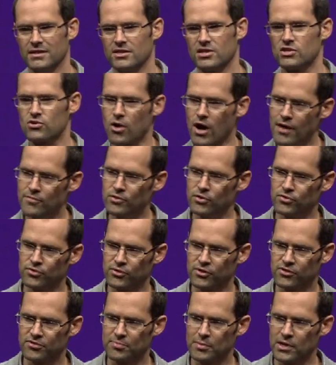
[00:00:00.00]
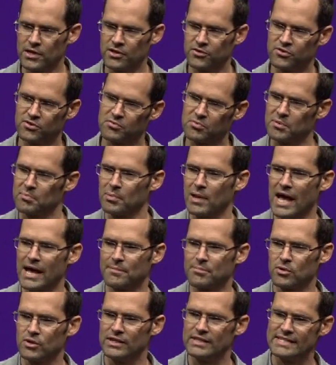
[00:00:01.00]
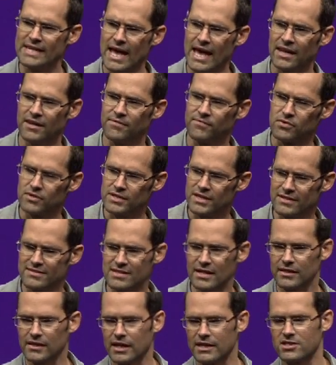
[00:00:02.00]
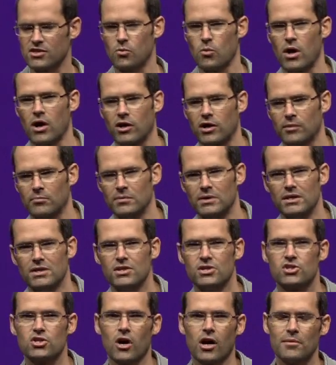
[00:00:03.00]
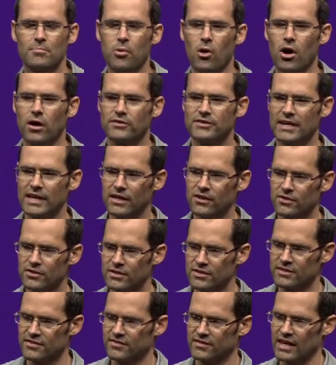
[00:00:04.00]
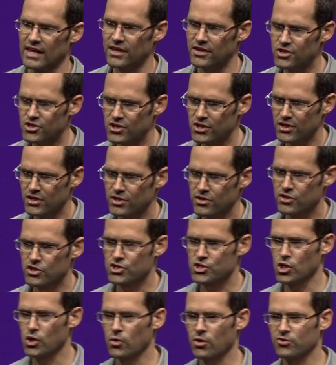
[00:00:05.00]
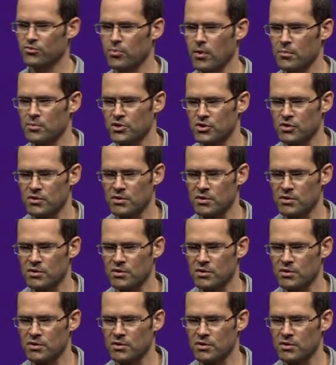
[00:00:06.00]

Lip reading: to drive user experiences with BlackBerry 10. And for this, I'd like to welcome Sean Paul Taylor to the stage to show us what we're